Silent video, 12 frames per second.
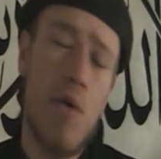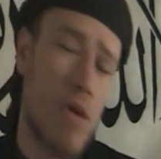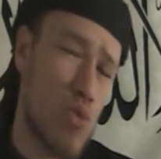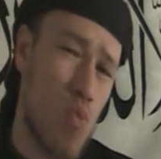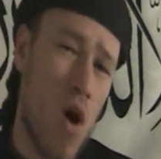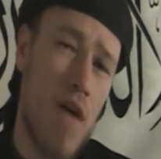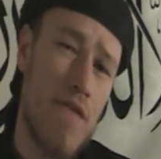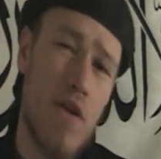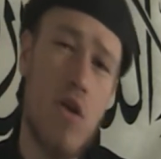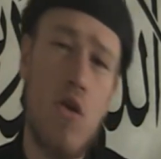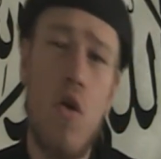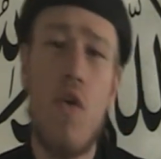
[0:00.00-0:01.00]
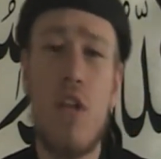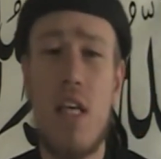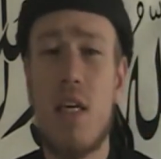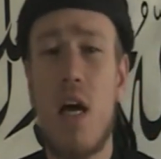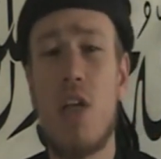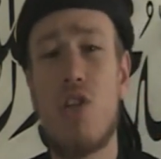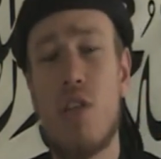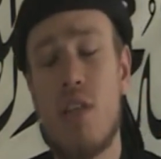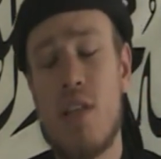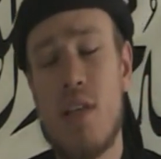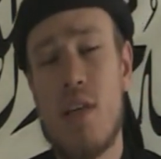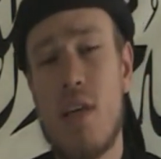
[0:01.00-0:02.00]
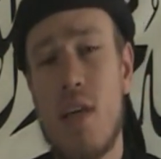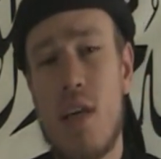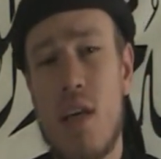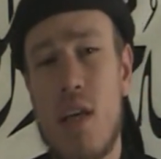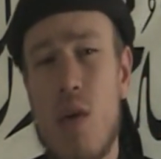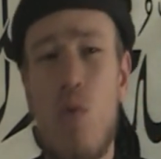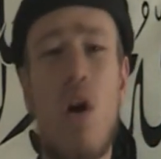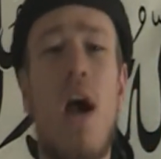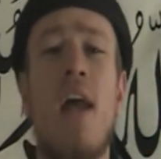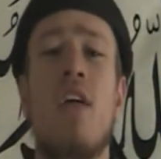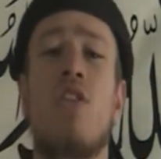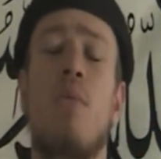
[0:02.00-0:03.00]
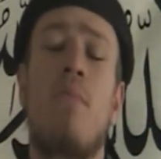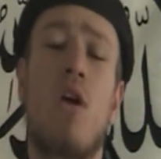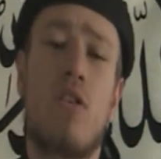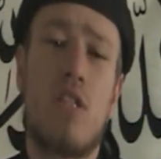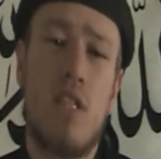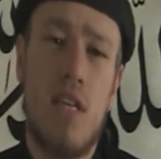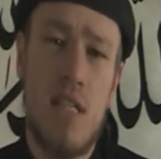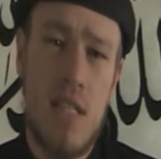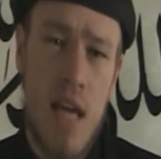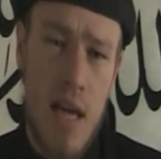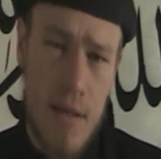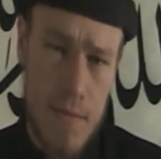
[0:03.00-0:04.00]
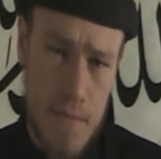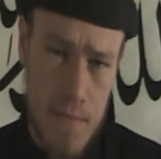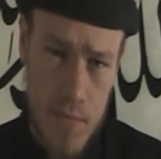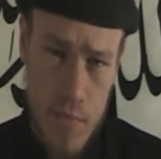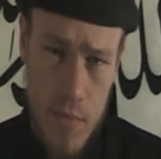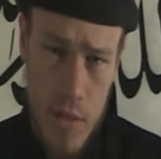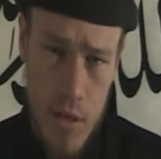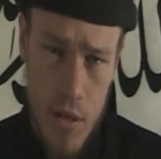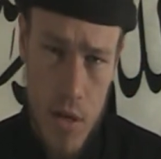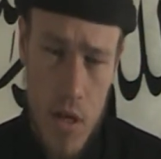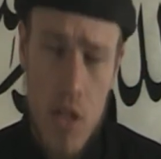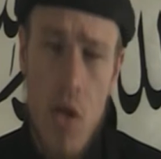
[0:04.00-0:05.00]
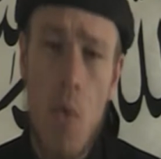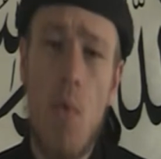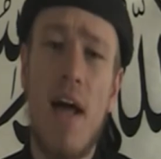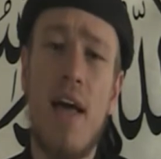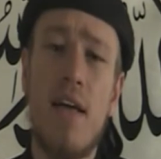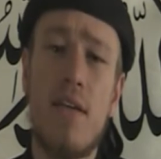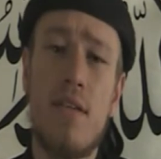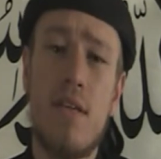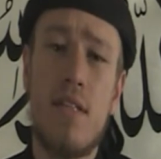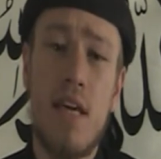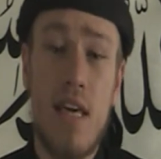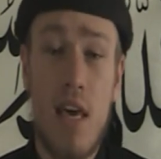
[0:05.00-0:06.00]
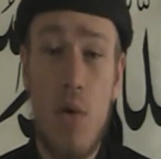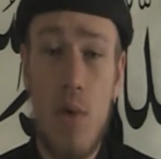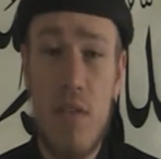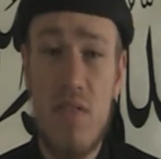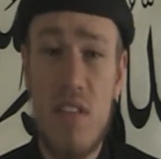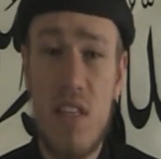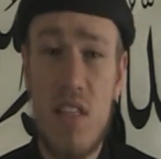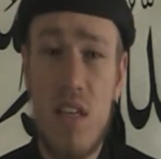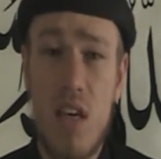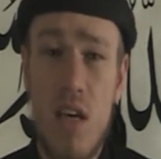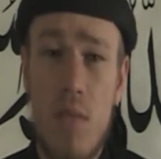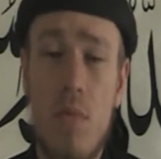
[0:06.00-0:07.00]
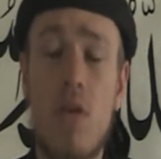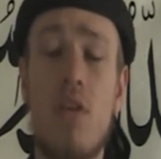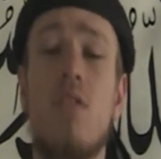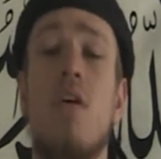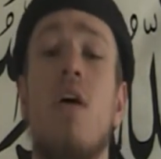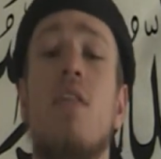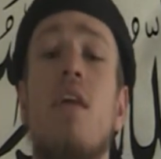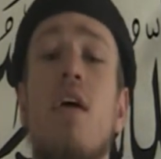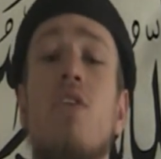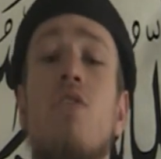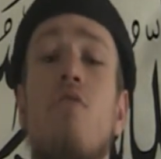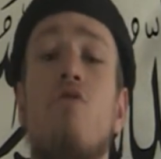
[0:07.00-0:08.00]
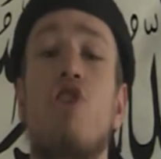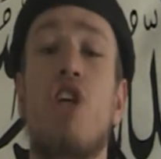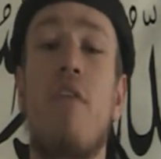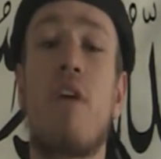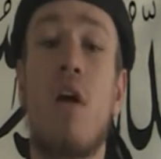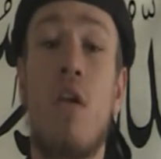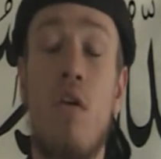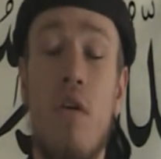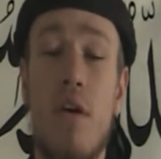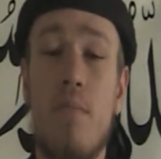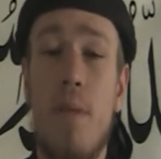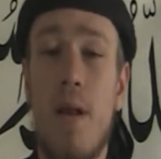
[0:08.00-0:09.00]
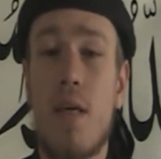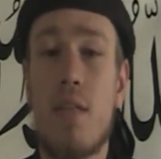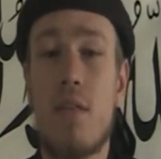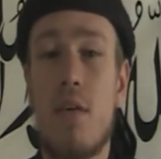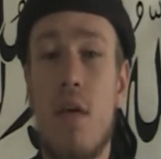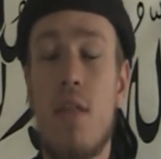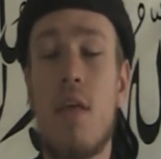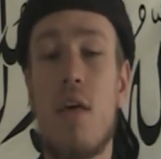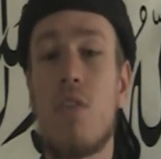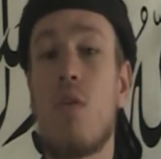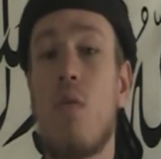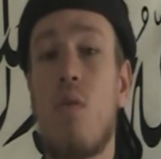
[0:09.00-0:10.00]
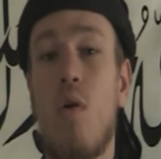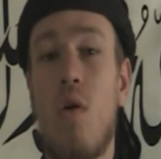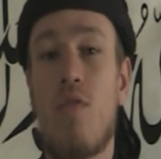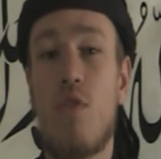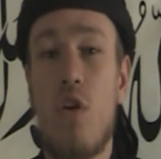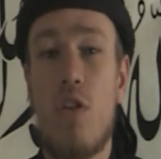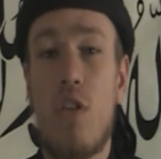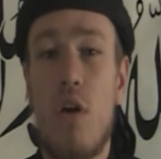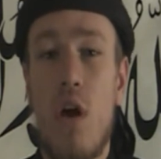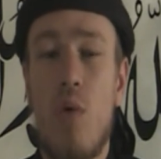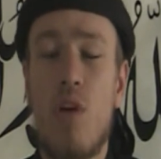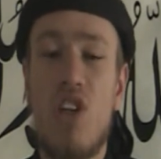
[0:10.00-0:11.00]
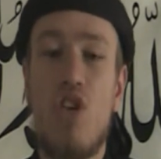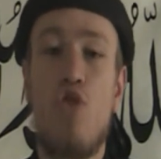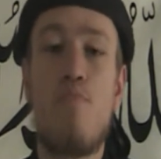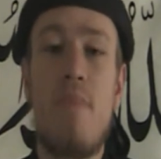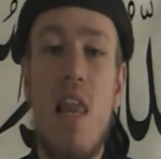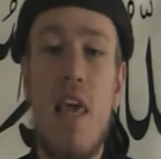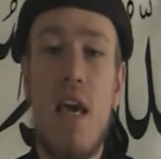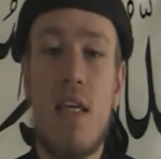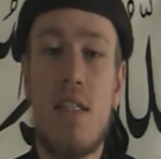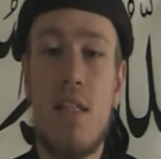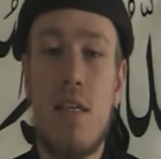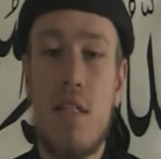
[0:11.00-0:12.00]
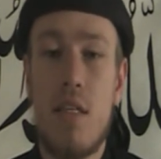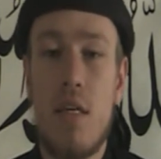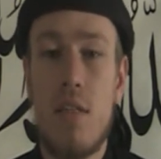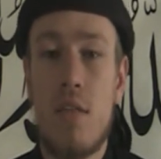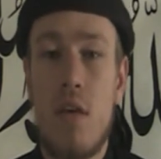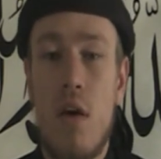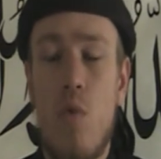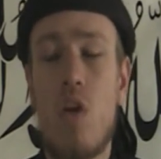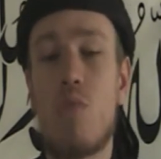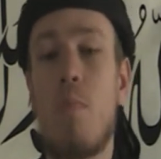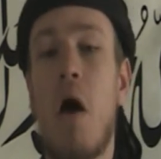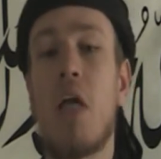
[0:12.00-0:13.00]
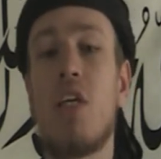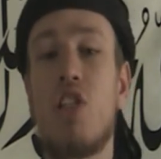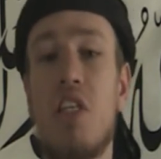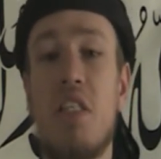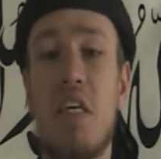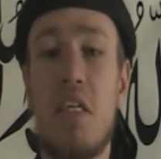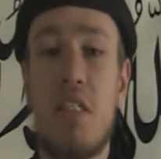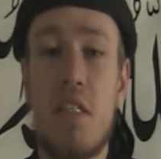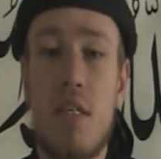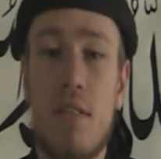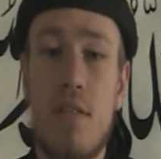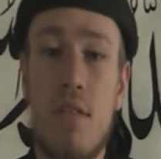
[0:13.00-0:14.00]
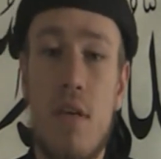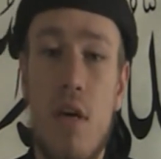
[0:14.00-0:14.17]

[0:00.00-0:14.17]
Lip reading: which work for the law of this country. And what kind of democracy is that? You know why they get away with this? Because there is no Shariah law in place. There is no law of God which humiliates these sins, which punishes these sins,